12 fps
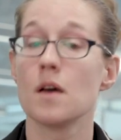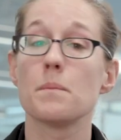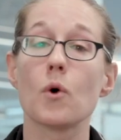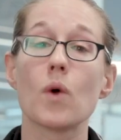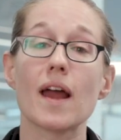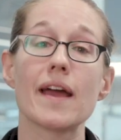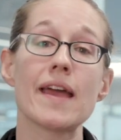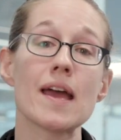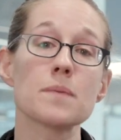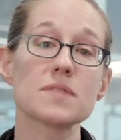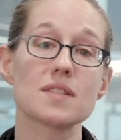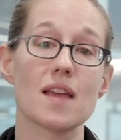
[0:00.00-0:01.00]
but what I
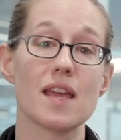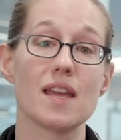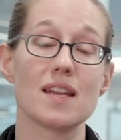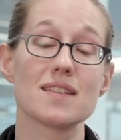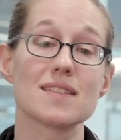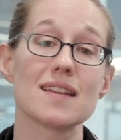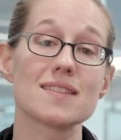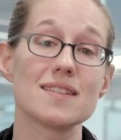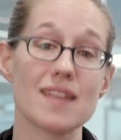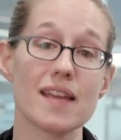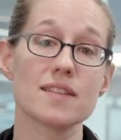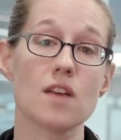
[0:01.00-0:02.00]
am saying is that
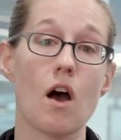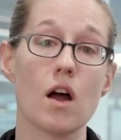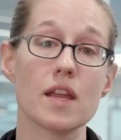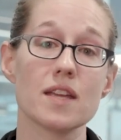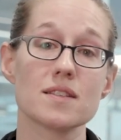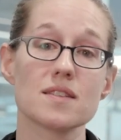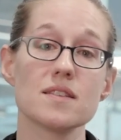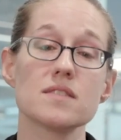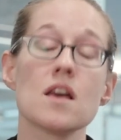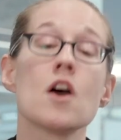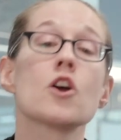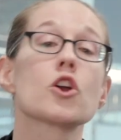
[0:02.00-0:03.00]
today's audiences